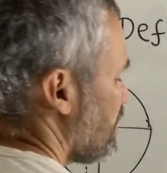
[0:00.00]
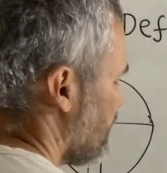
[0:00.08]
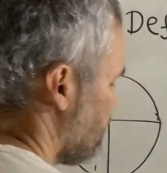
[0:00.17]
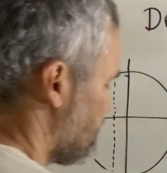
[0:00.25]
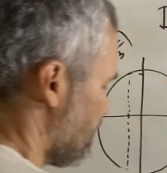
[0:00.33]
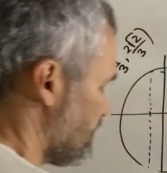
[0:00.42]

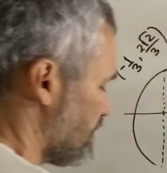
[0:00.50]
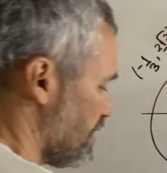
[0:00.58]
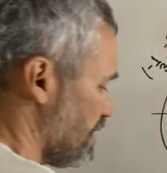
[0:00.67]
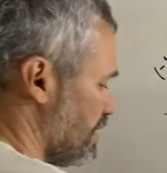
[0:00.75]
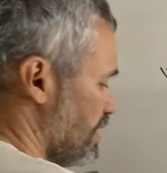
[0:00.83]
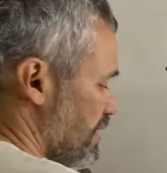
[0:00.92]

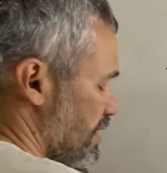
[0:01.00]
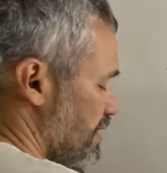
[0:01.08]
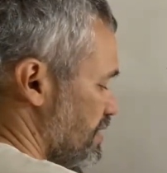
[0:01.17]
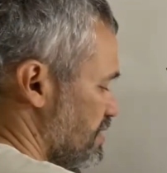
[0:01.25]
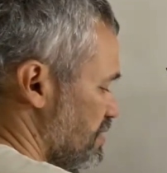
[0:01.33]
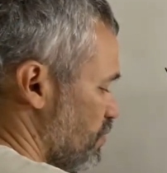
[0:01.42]
Essentially,
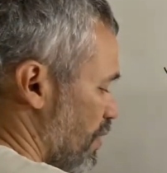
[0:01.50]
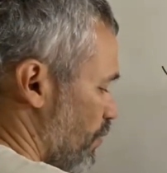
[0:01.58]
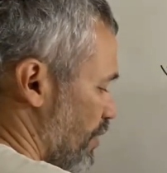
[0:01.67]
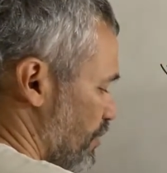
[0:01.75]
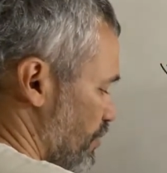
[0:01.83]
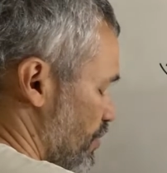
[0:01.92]
this is what
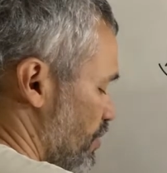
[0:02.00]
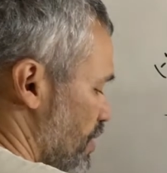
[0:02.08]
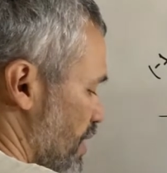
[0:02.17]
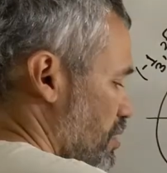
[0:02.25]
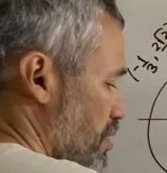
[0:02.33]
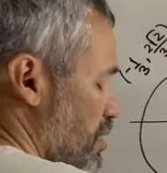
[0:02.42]
we do.
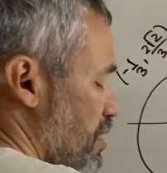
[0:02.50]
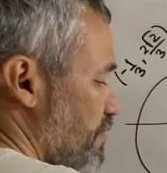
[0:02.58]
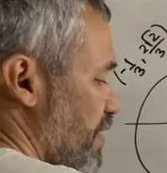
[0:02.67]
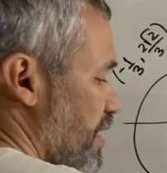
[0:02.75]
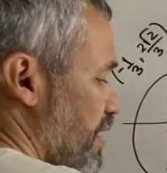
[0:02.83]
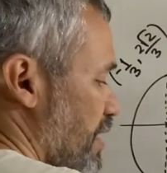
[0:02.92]

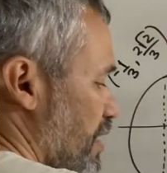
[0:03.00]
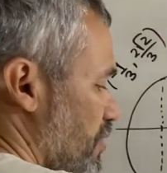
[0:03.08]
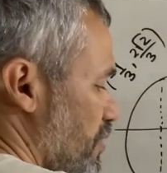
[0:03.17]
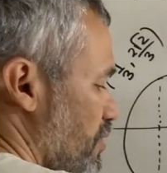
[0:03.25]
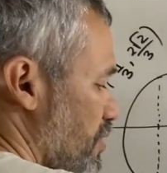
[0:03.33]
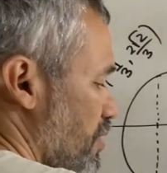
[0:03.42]
Given an angle,